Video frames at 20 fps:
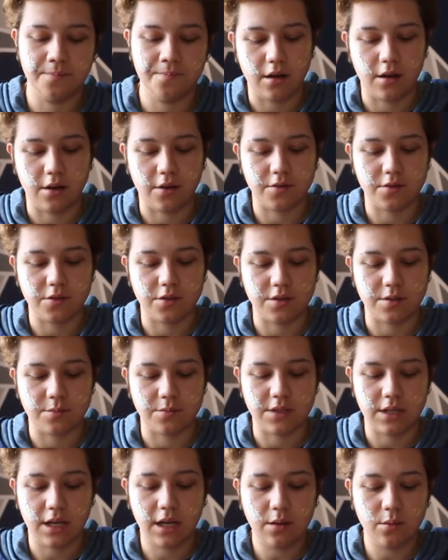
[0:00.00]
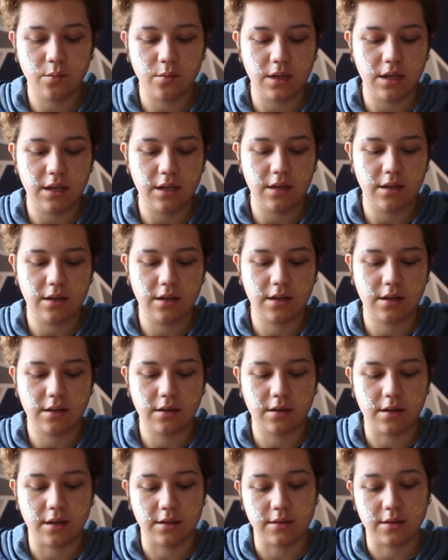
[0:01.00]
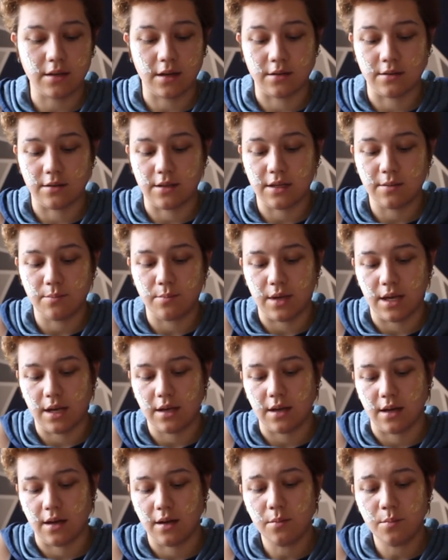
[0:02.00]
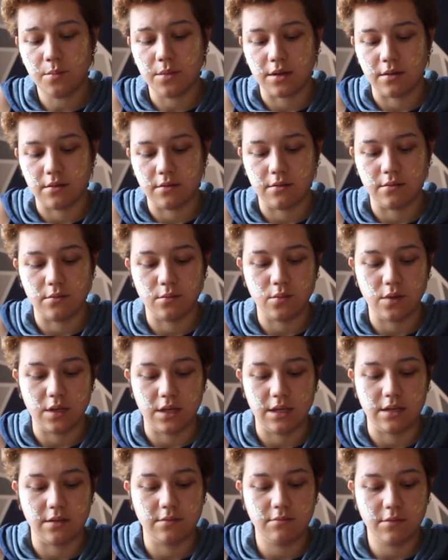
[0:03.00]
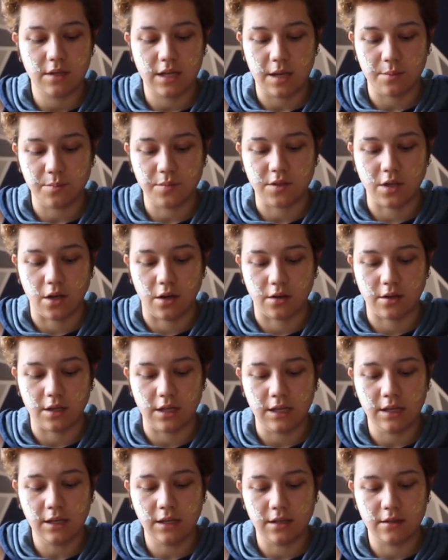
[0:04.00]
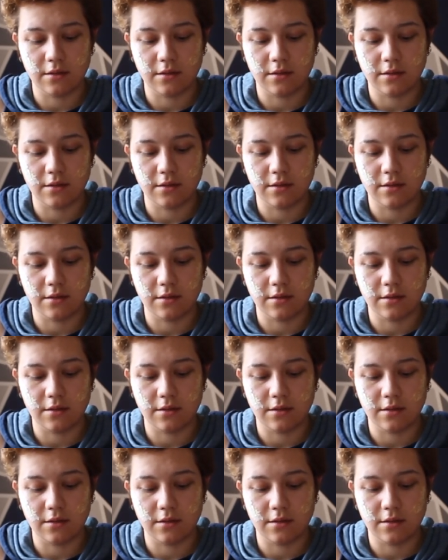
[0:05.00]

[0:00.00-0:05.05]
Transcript: After some time, we got the contact back up and we kept talking,